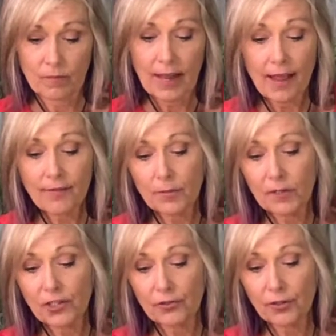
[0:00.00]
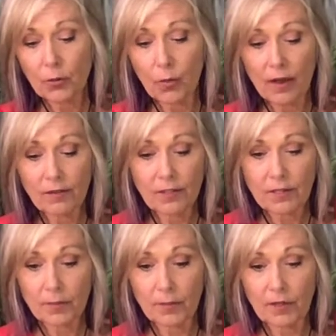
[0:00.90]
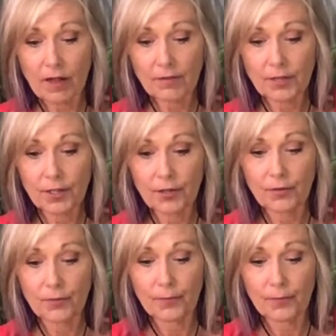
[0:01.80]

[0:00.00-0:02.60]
Having material wealth doesn't belong to you.